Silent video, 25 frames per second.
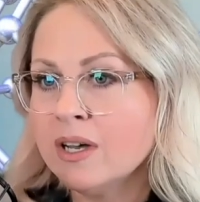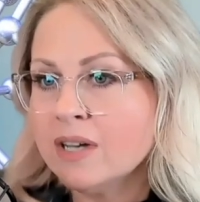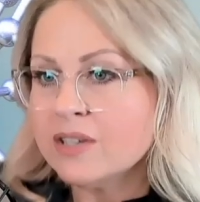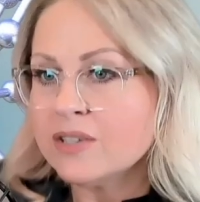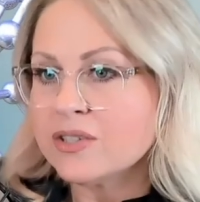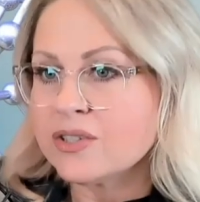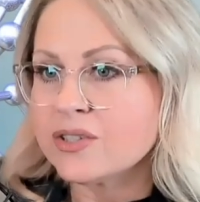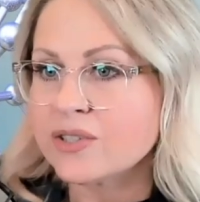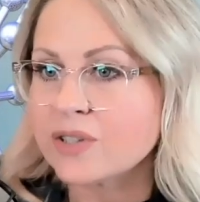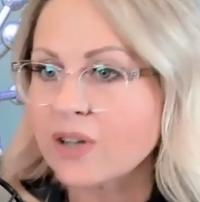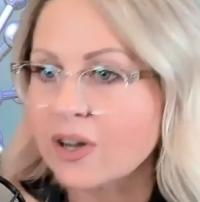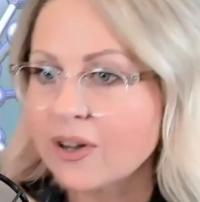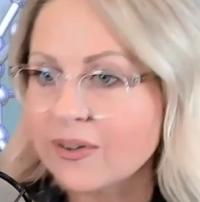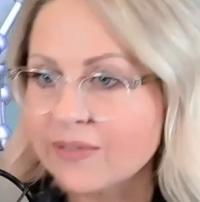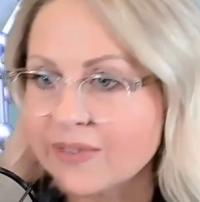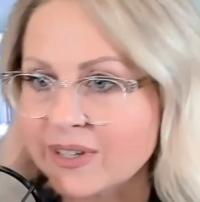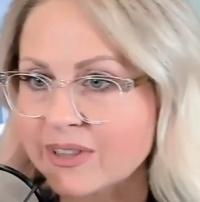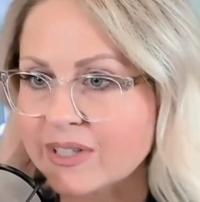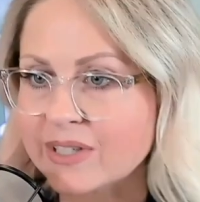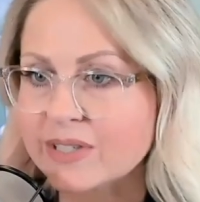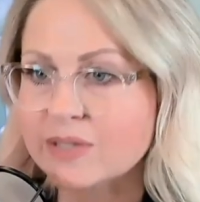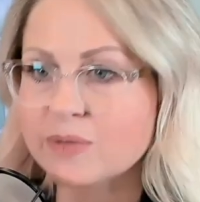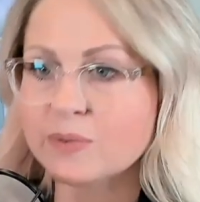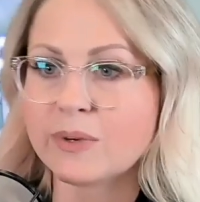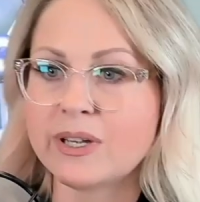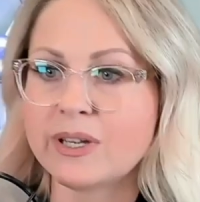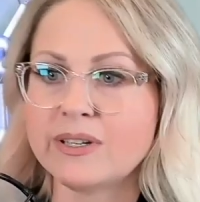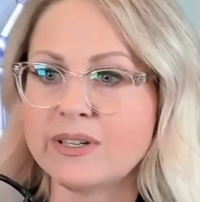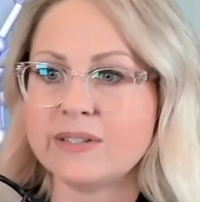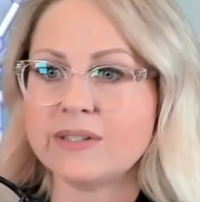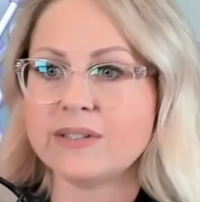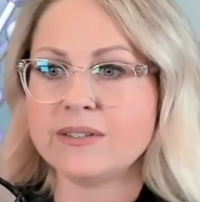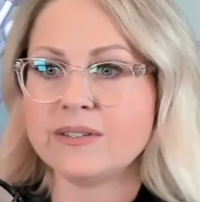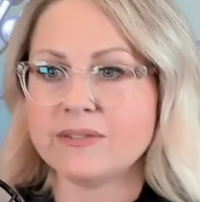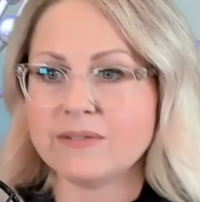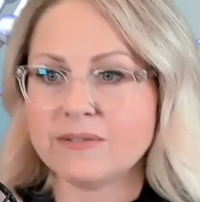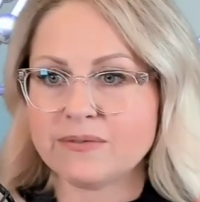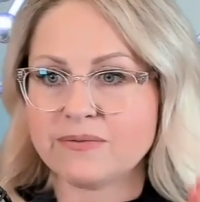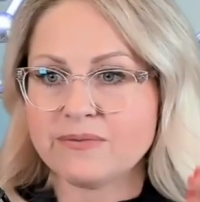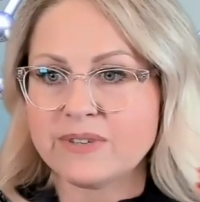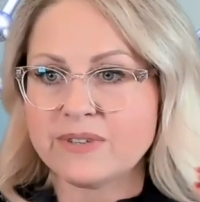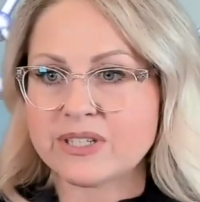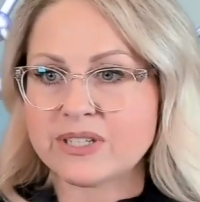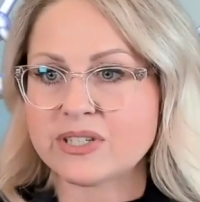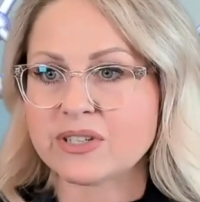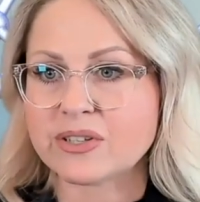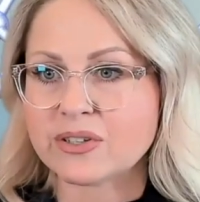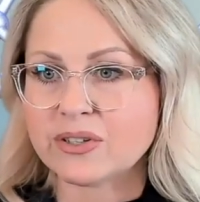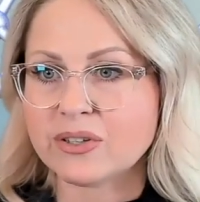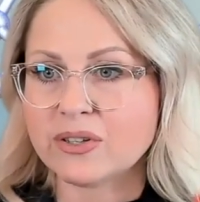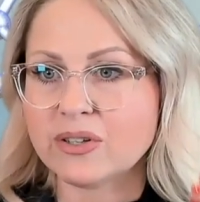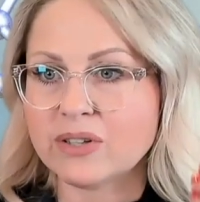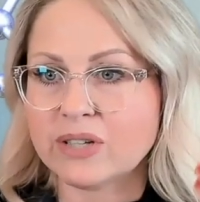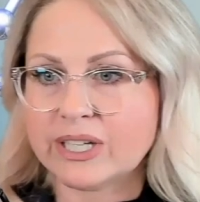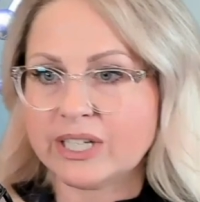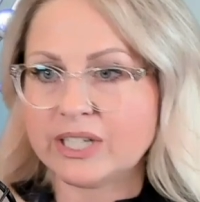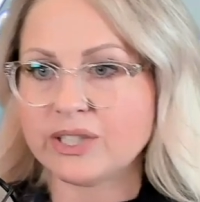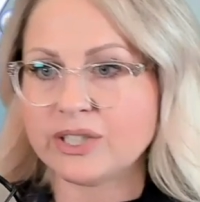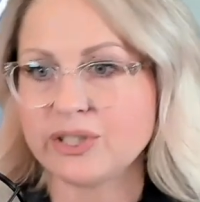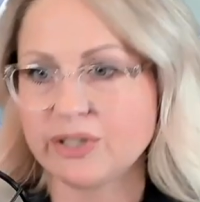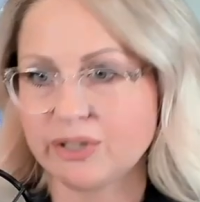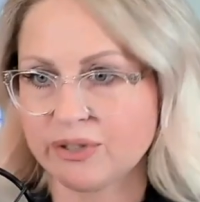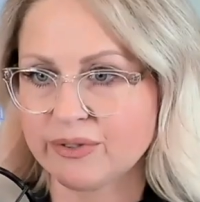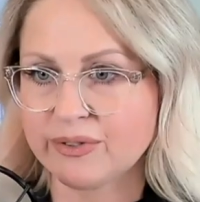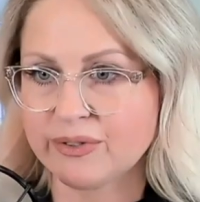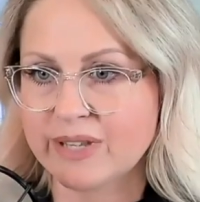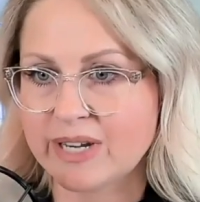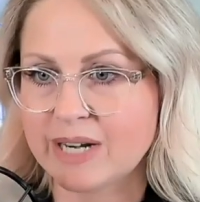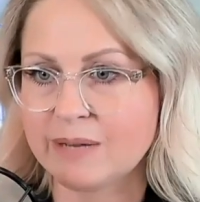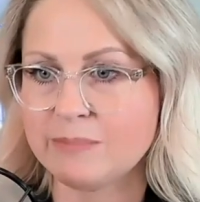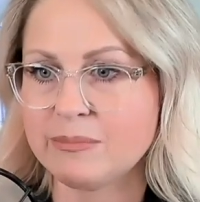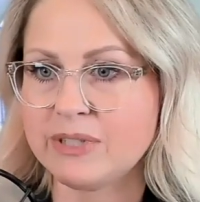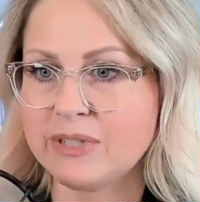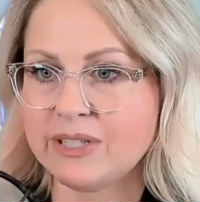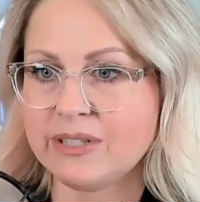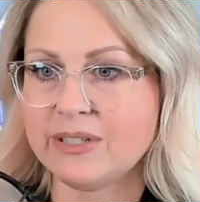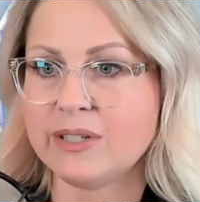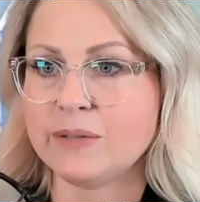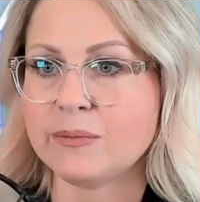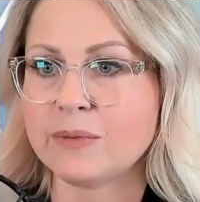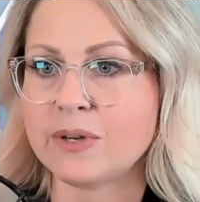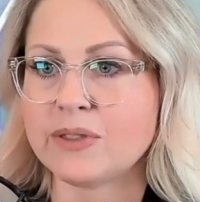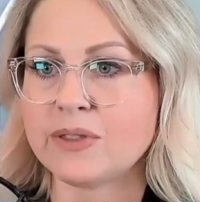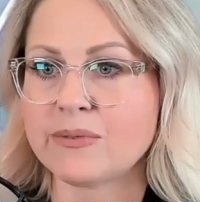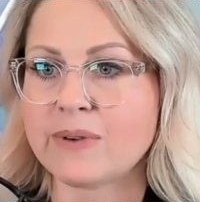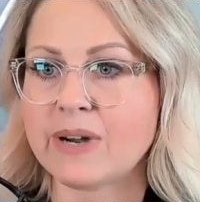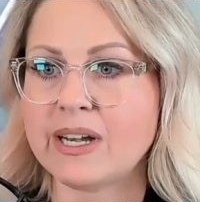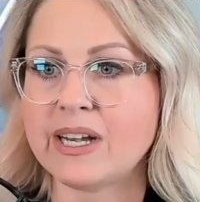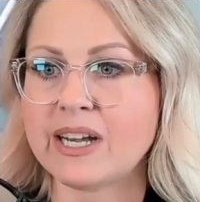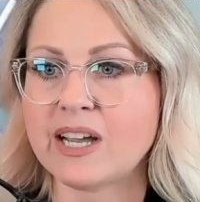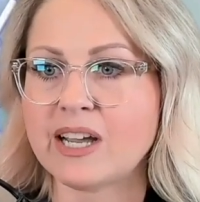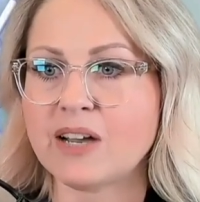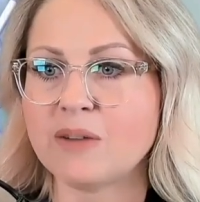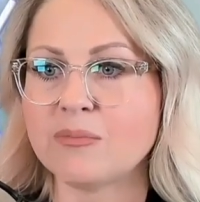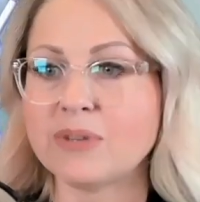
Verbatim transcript: solving this one physical issue that I'm dealing with right now.